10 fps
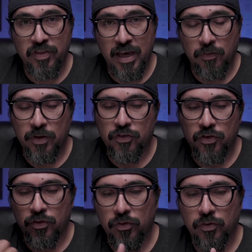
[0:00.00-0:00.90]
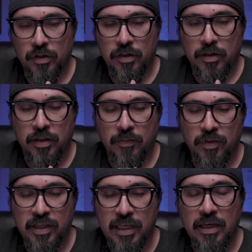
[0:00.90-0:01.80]
that one to
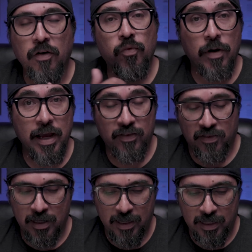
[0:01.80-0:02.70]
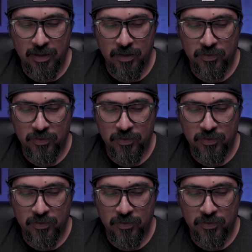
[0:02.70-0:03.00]
the right side here.